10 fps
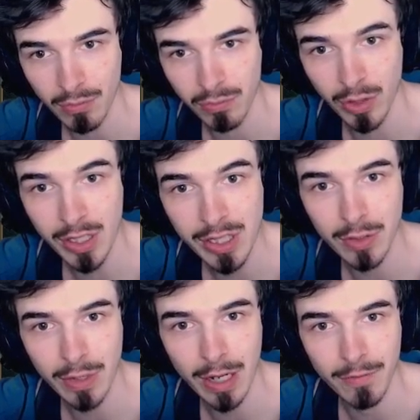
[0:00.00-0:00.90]
regen
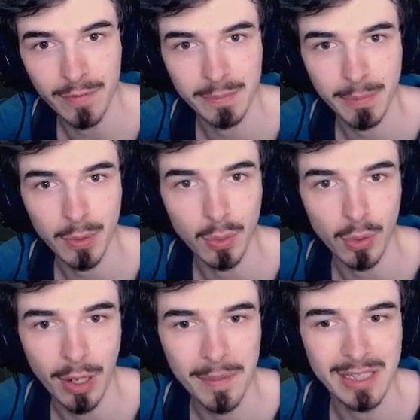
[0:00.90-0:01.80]
you get from this build.
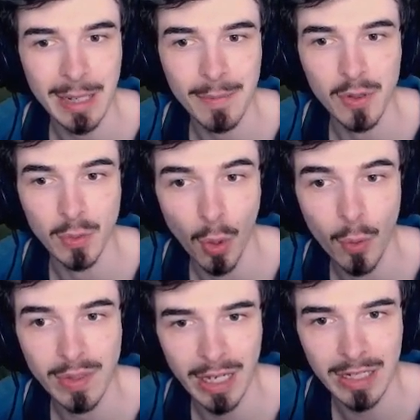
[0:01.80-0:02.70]
Or how much damage you
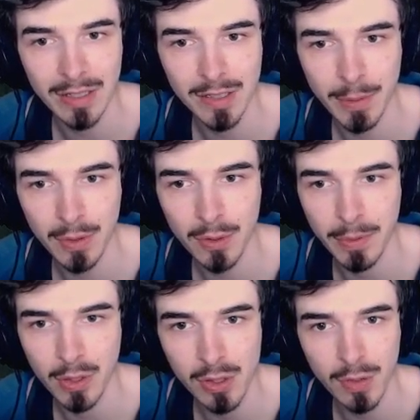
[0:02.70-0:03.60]
don't take in this build.
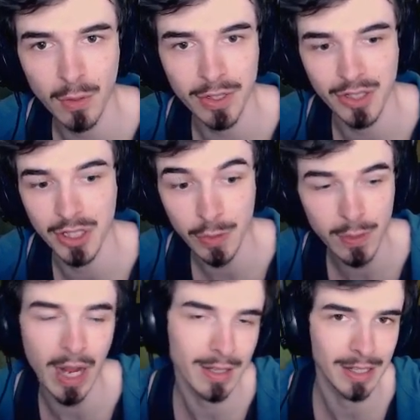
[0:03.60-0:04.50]
Because you've got the
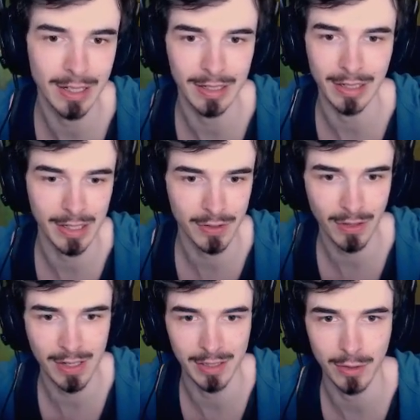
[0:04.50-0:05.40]
shield and the healing. It's
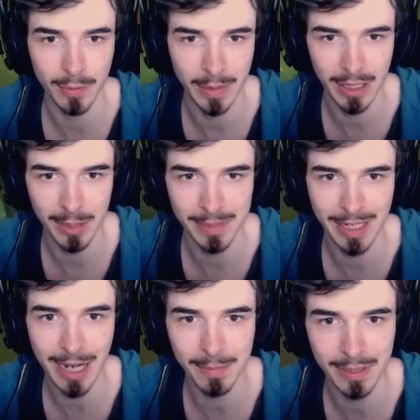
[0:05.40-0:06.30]
crazy. Oh, here comes
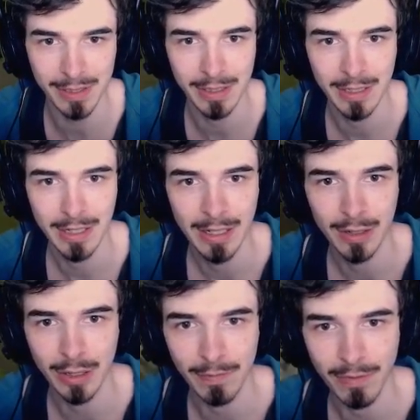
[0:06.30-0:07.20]
Caps.
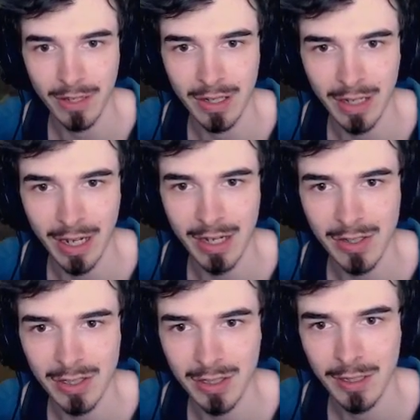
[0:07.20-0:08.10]
Looking for the
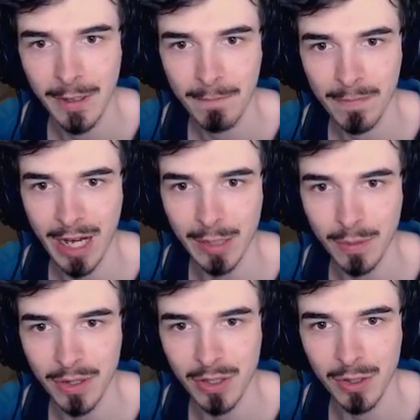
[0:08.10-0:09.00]
engage. Tied
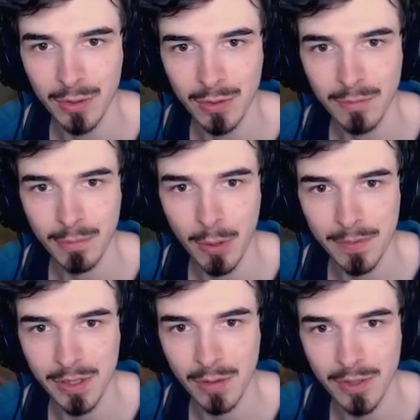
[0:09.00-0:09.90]
with the Q.
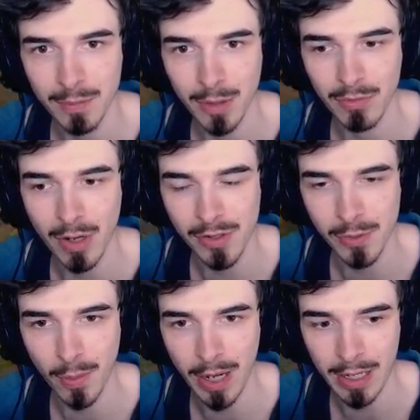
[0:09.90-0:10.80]
Pops the ultimate. Runs
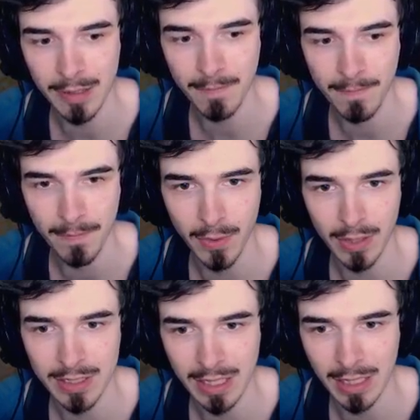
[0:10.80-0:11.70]
away. Not
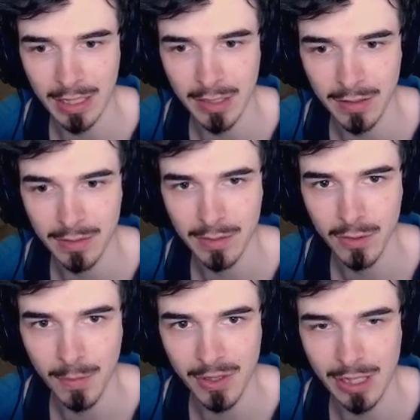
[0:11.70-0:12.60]
going to take
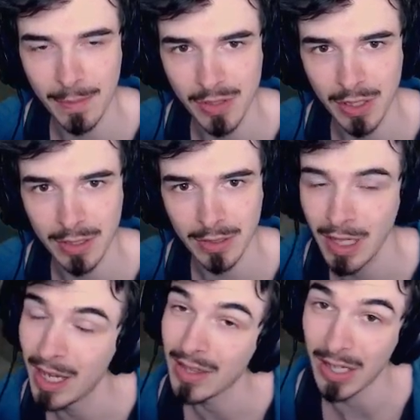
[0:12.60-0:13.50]
too much damage here.
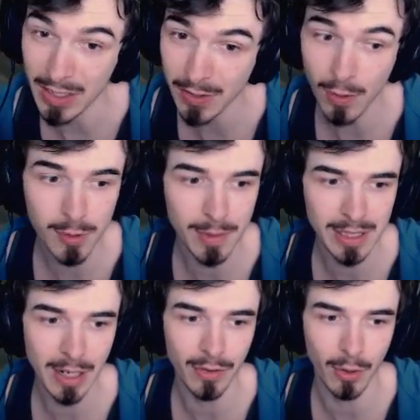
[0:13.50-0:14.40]
That is the ultimate
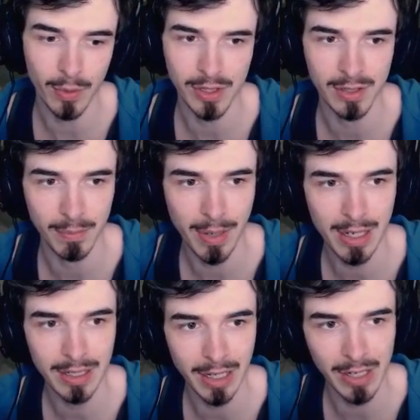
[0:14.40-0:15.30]
down though, which is the
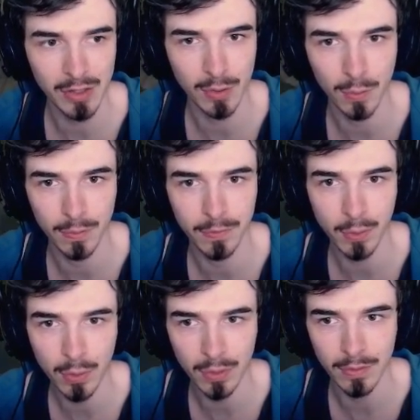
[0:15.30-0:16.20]
main engage tool
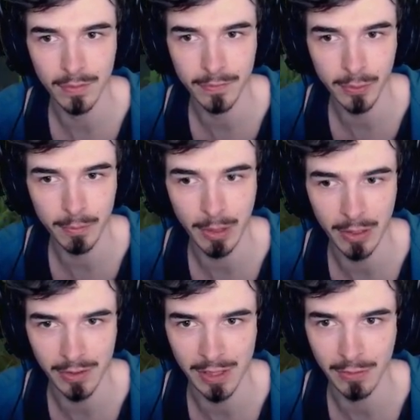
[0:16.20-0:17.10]
for
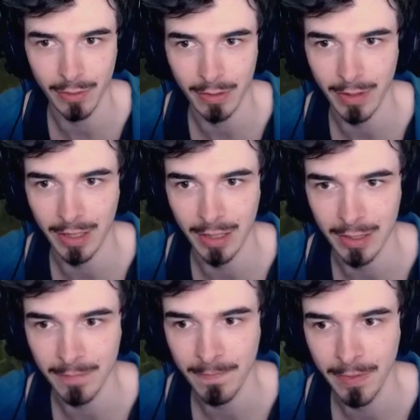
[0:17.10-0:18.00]
PerkZ here on that
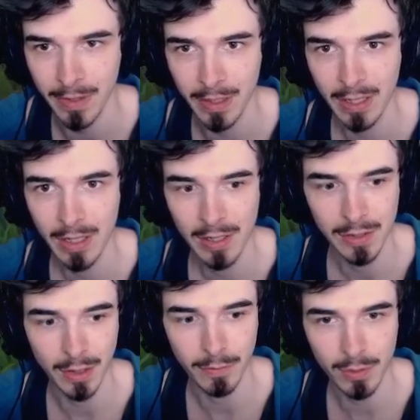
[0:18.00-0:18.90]
Rakan.
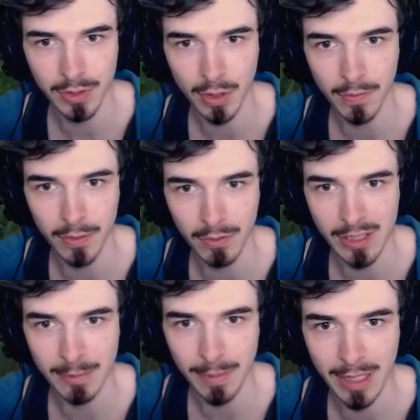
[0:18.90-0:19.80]
So if he wants to go for an
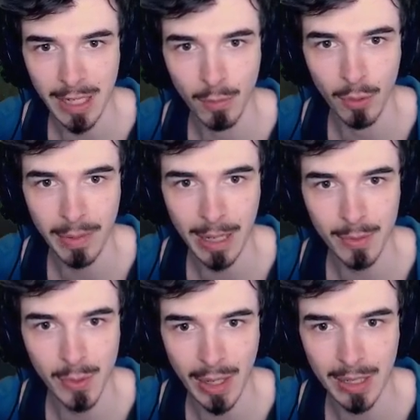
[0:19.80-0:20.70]
aggressive play, he won't be
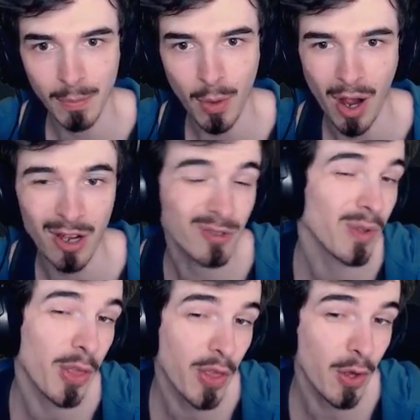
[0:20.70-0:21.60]
able to anymore.
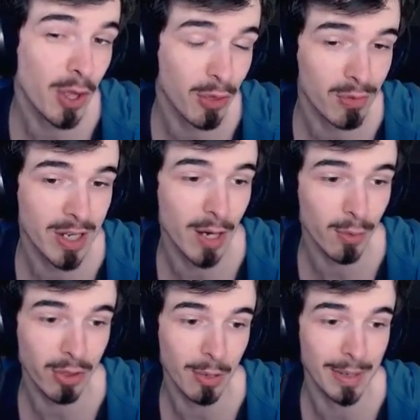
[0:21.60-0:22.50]
133
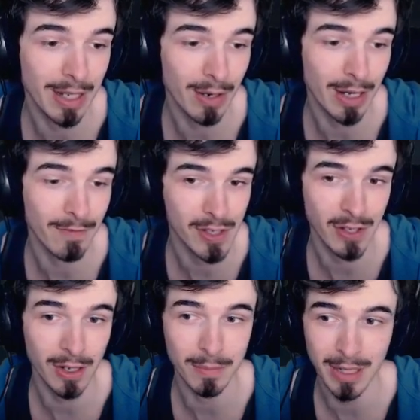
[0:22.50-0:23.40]
health coming down every
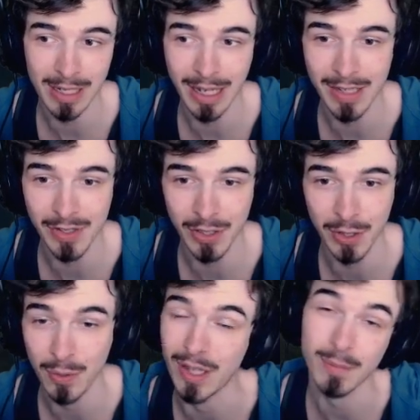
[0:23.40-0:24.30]
time that he lands a
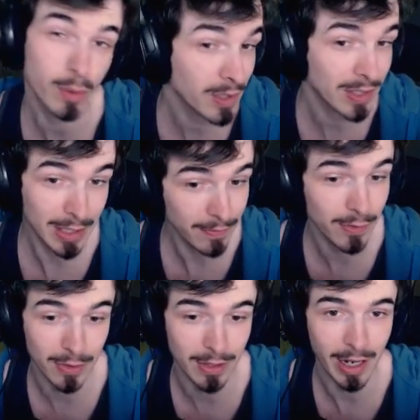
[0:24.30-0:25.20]
Q. That's pretty
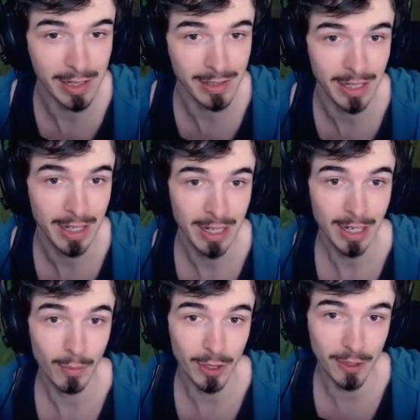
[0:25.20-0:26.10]
significant, guys.
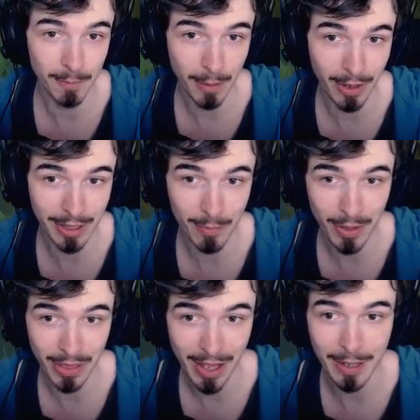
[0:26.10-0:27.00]
When you combine it
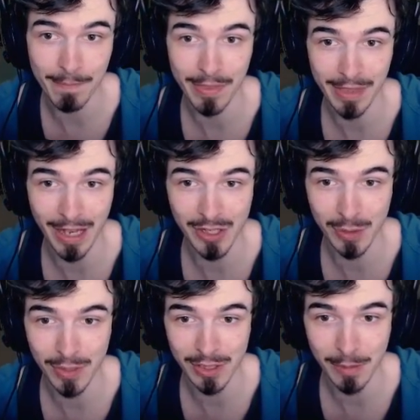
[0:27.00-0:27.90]
with that
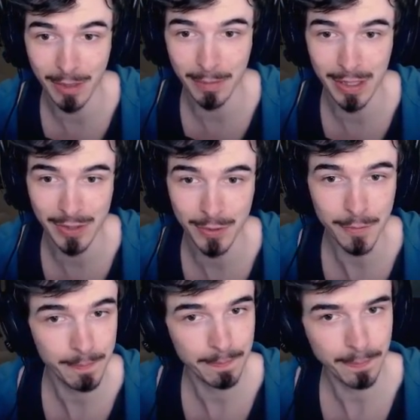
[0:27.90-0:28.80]
shield that's coming up here too.